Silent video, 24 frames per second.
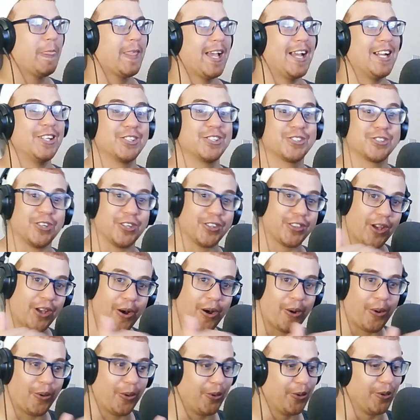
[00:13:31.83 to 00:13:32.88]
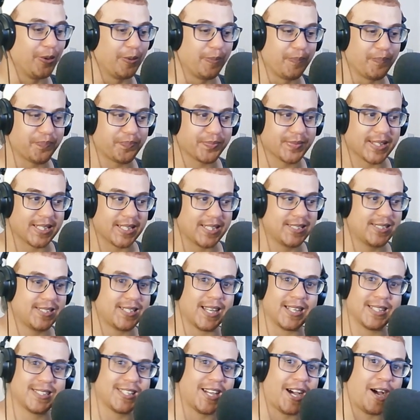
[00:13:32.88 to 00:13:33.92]
And he's got the whole
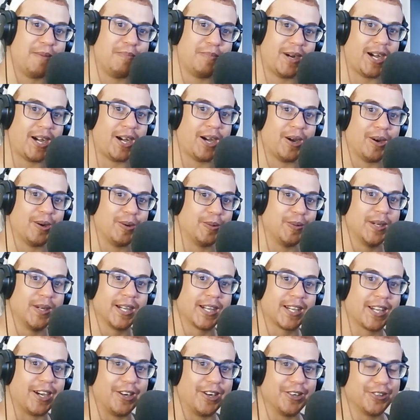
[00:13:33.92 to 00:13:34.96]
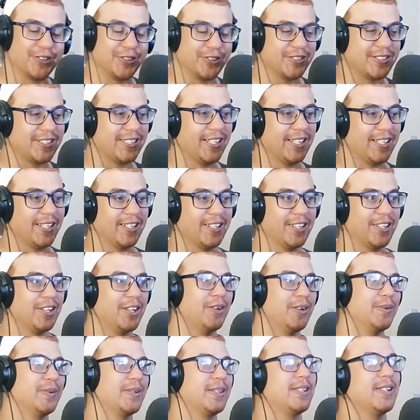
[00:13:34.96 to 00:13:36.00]
Saitama workout routine, you
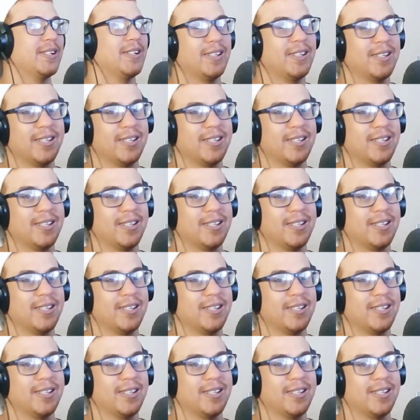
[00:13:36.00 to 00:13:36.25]
know, with the